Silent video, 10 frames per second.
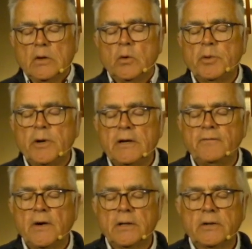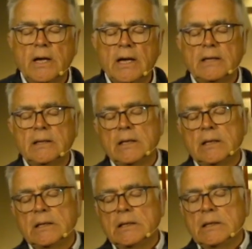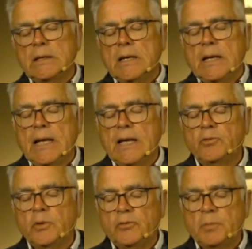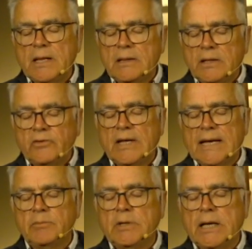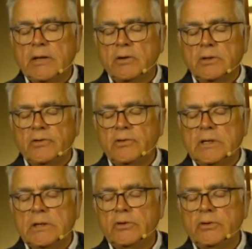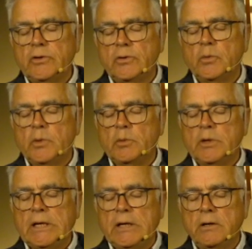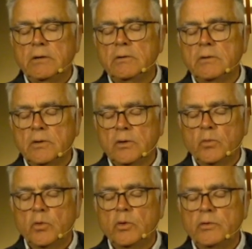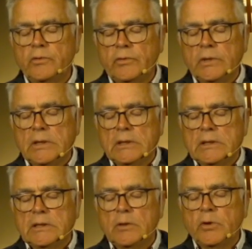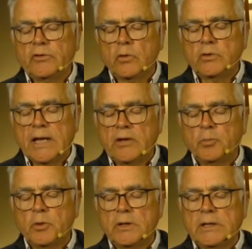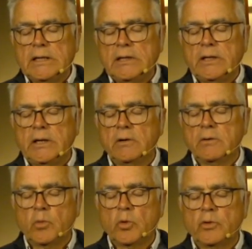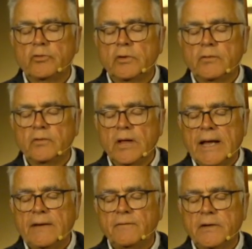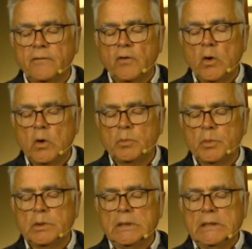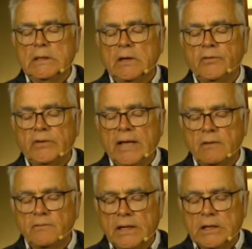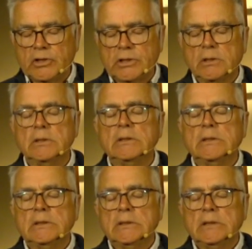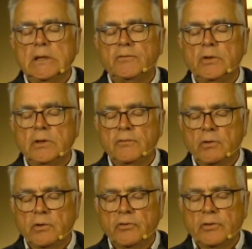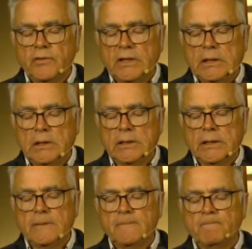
We pray, Father God, that as we spend this time together listening to you, we would hear the words that we so desperately need to hear words of life and of hope, of salvation, of deliverance, of healing.